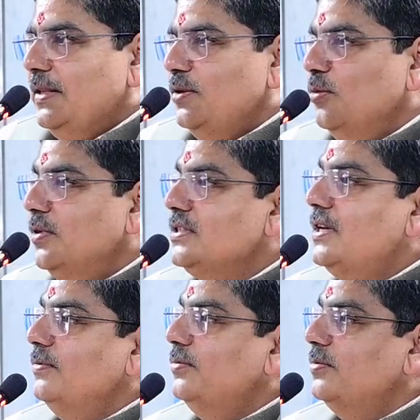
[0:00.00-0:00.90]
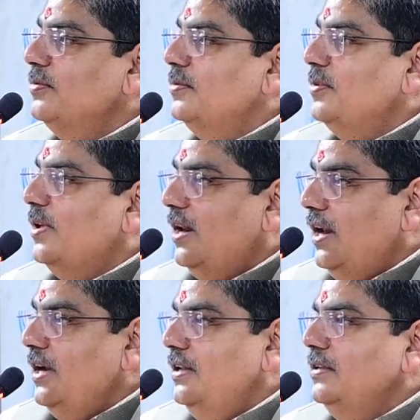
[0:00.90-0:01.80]
You must have
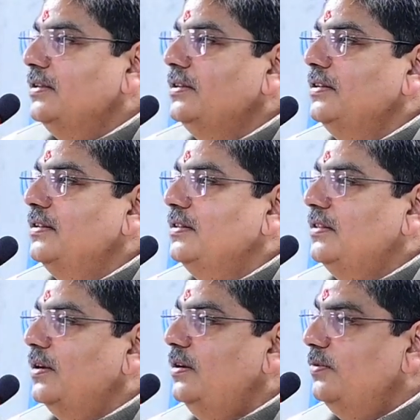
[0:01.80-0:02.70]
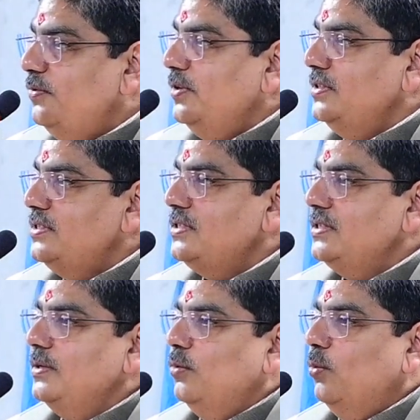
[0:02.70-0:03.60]
read the
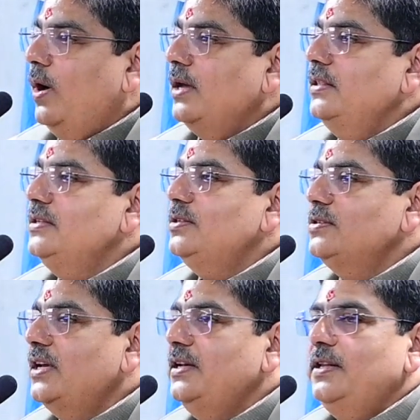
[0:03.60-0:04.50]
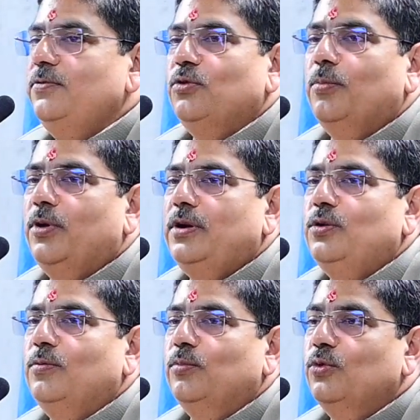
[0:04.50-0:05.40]
difference why this Society
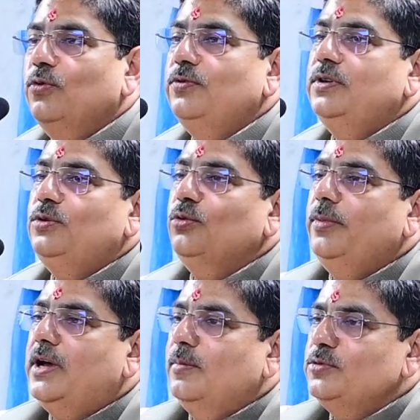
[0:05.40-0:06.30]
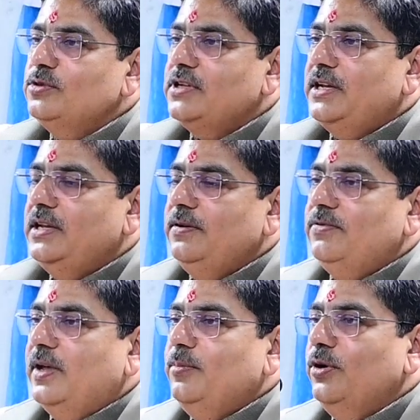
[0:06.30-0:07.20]
4.0 moved to become Society
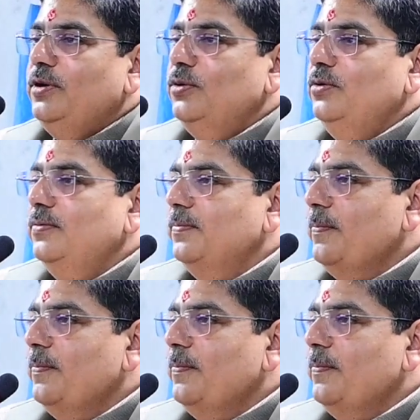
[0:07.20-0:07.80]
5.0.